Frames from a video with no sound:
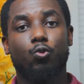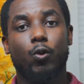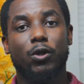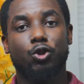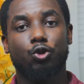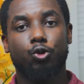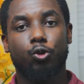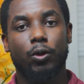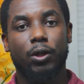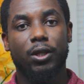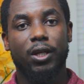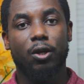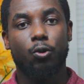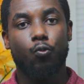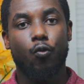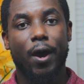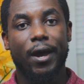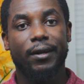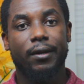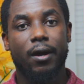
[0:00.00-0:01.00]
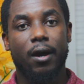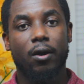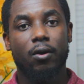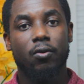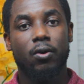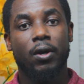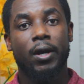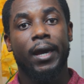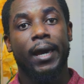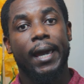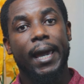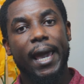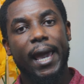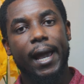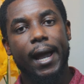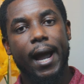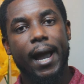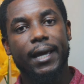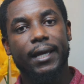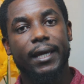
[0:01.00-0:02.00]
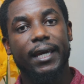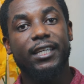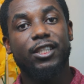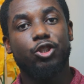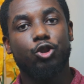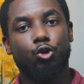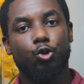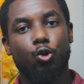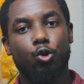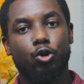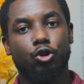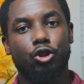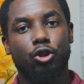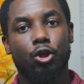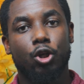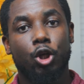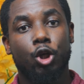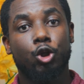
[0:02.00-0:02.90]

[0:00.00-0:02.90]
what's trending right now. AI is huge,